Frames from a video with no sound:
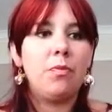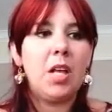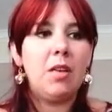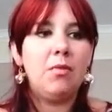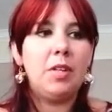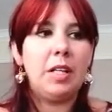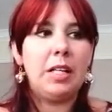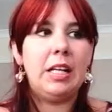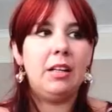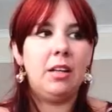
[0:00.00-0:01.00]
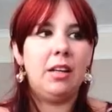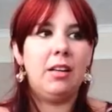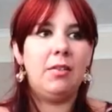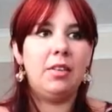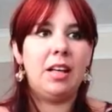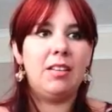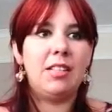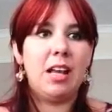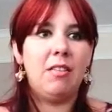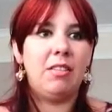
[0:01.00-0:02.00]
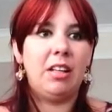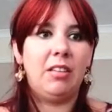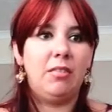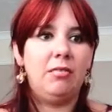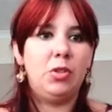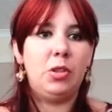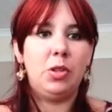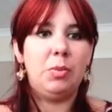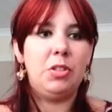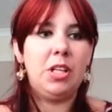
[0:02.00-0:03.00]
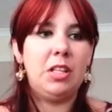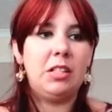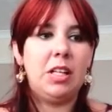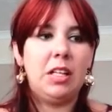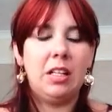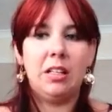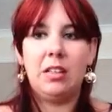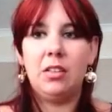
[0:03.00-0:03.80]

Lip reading: it really, like, without sounding super cheesy, it